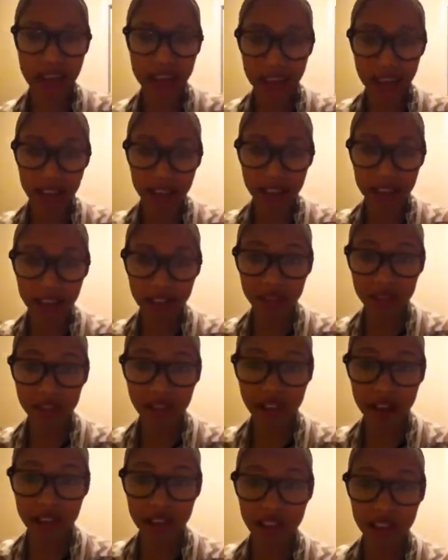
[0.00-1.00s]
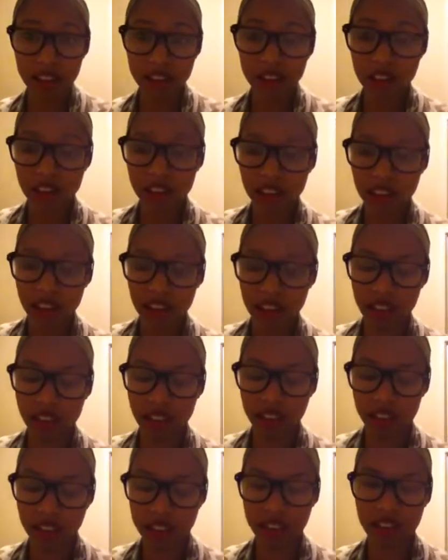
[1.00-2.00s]
I kind of like the fact
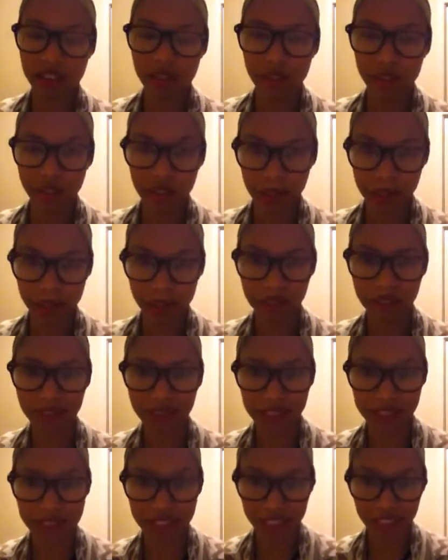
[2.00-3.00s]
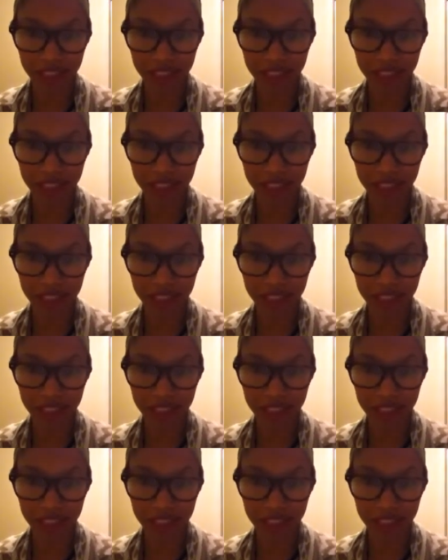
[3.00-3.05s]
that they give you a lot of benefits,